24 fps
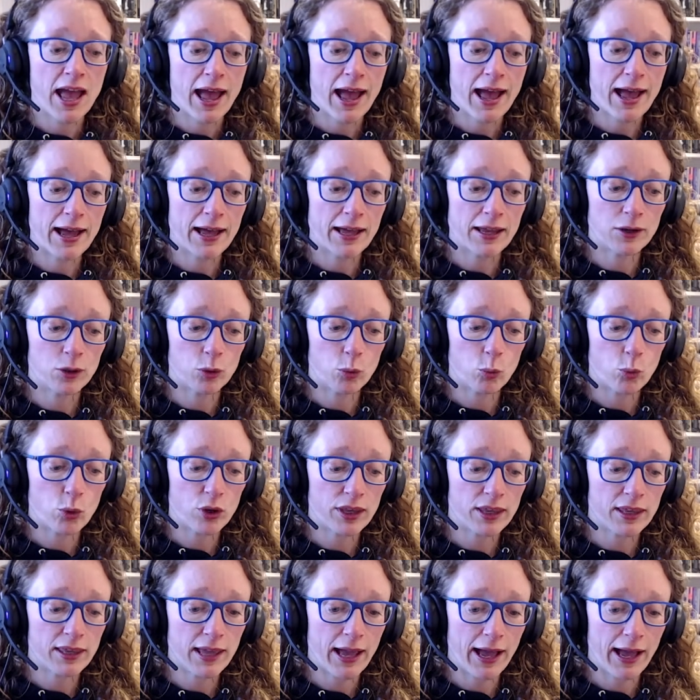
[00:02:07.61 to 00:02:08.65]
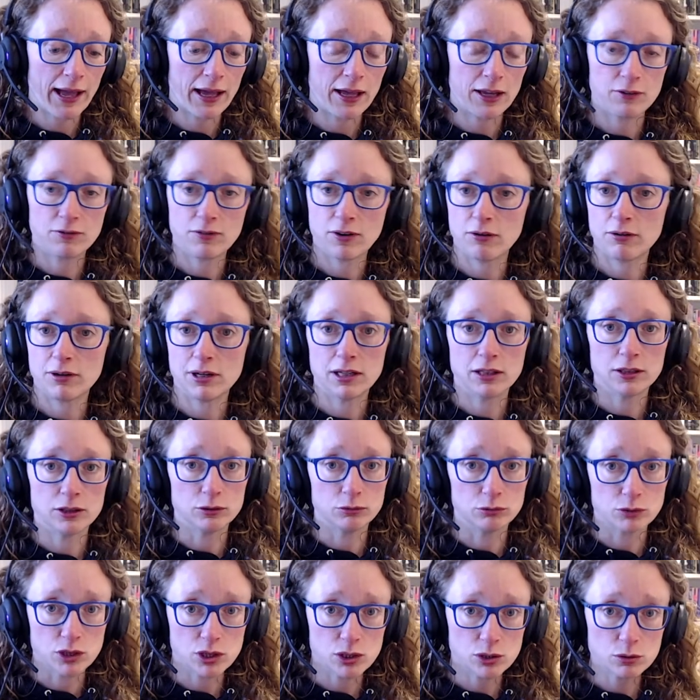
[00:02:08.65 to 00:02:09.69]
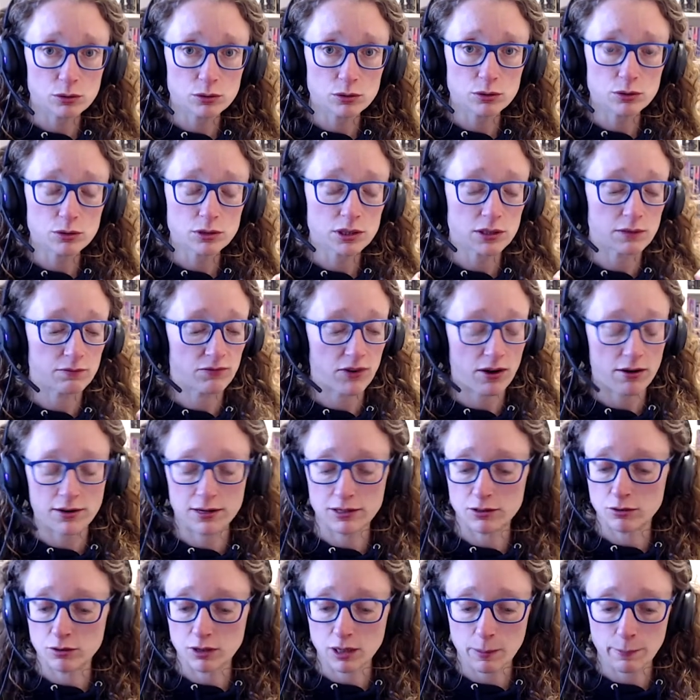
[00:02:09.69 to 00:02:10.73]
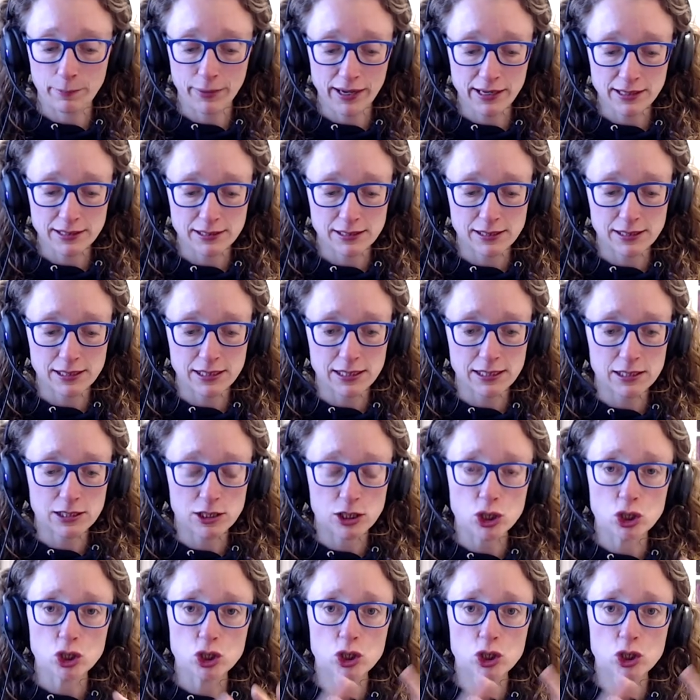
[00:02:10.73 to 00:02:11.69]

And we had very little resource and very little capacity to